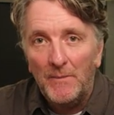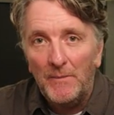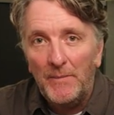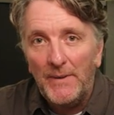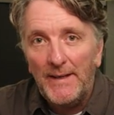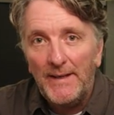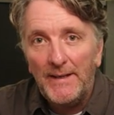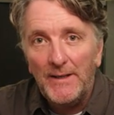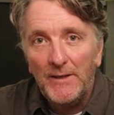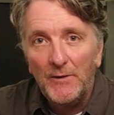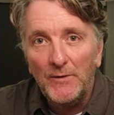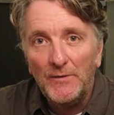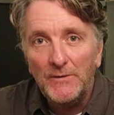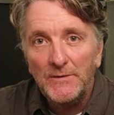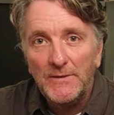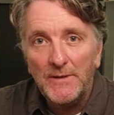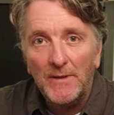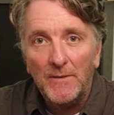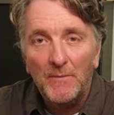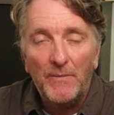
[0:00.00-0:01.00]
being
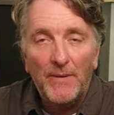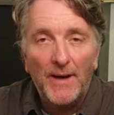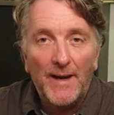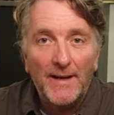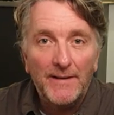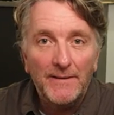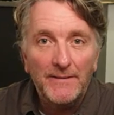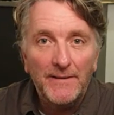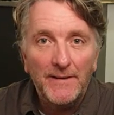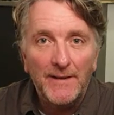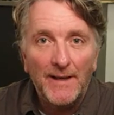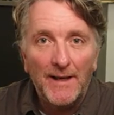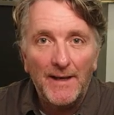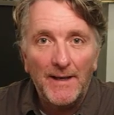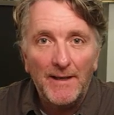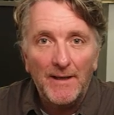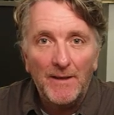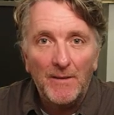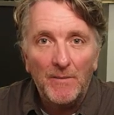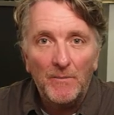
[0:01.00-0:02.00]
used back in the
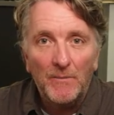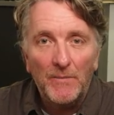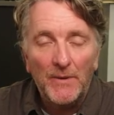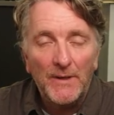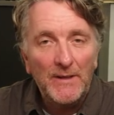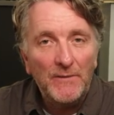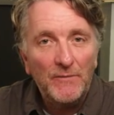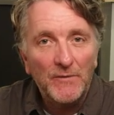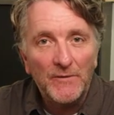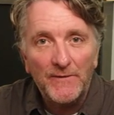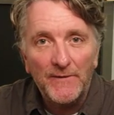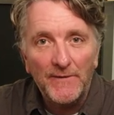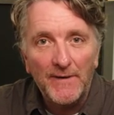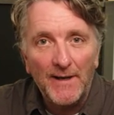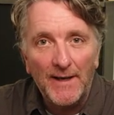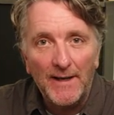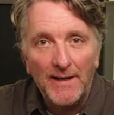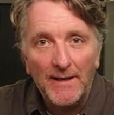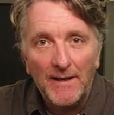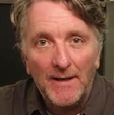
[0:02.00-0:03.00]
day, but even
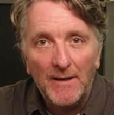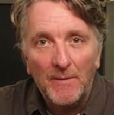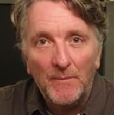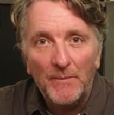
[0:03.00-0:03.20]
today,